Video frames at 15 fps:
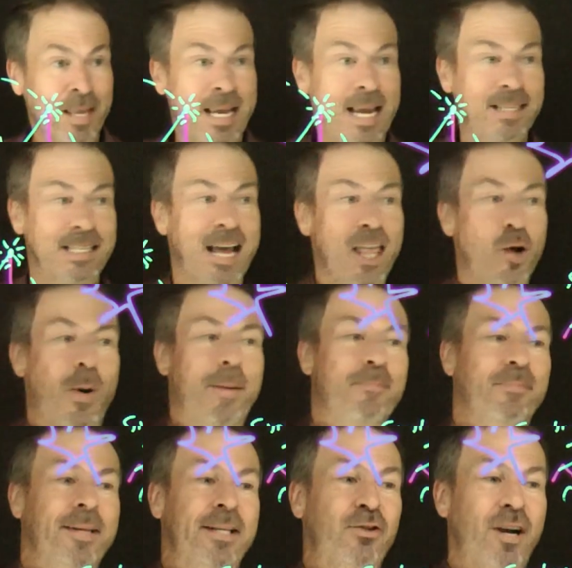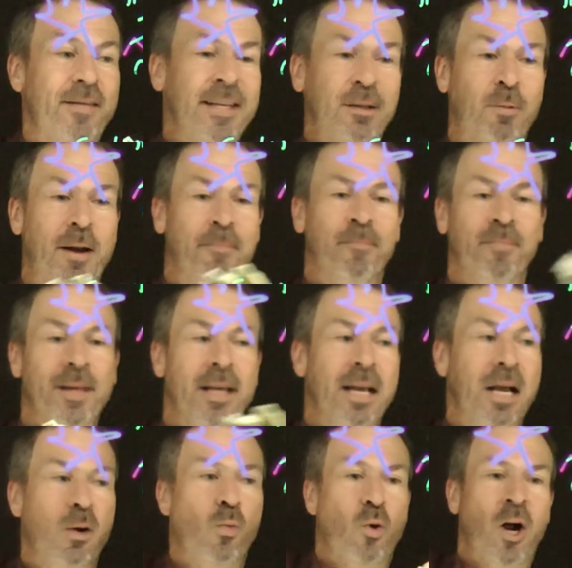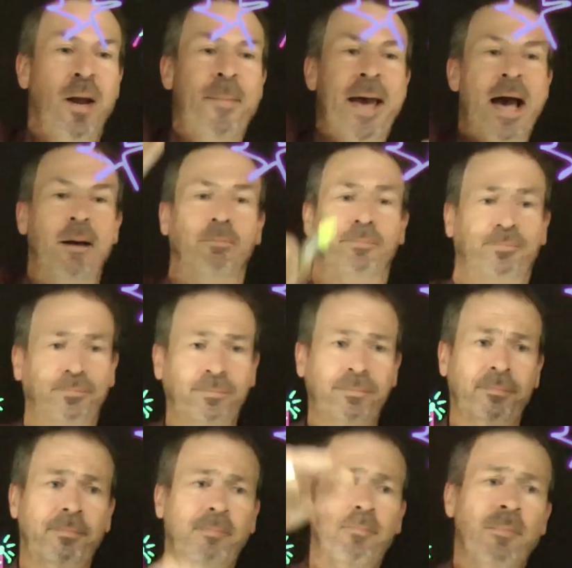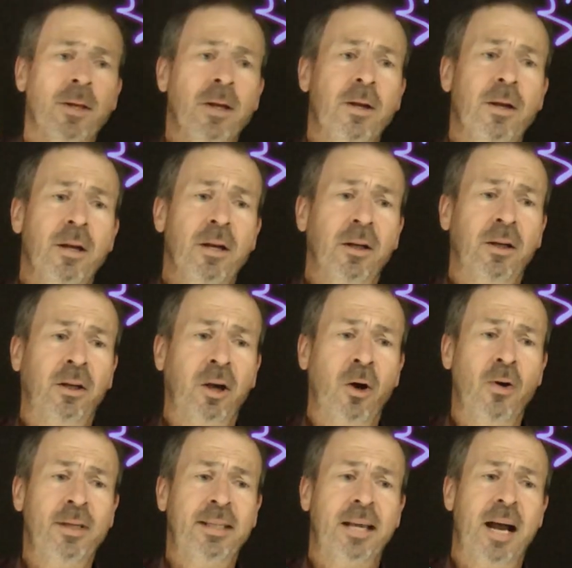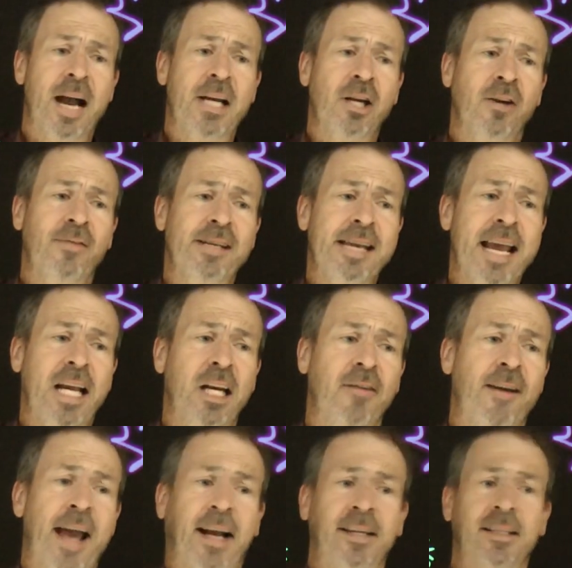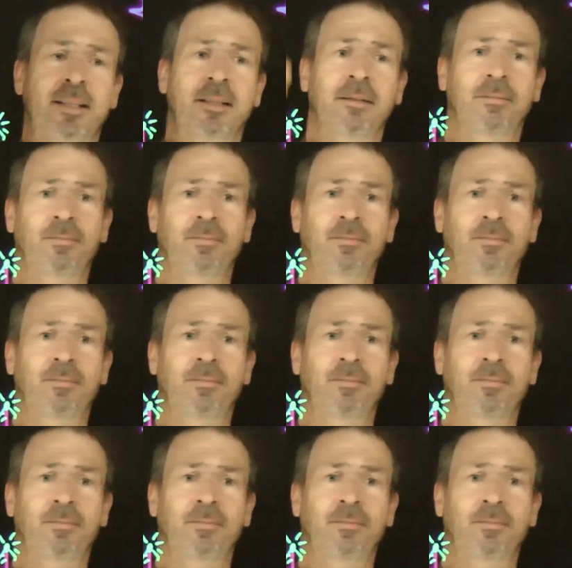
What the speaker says: Here's another one. Let's try this one. What about cosine of negative x?